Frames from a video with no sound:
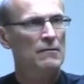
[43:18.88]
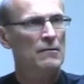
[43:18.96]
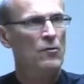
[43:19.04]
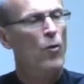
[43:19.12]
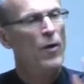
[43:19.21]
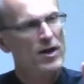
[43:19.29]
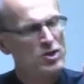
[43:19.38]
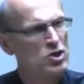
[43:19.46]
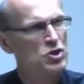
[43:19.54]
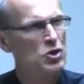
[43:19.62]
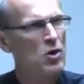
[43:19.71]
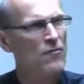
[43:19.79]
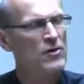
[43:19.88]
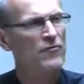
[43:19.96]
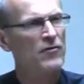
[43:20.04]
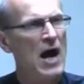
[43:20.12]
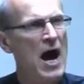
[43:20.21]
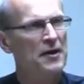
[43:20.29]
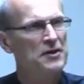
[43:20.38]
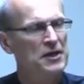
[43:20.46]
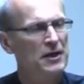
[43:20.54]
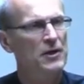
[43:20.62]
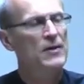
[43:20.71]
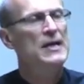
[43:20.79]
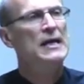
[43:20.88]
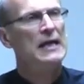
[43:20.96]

What does a servant of God do?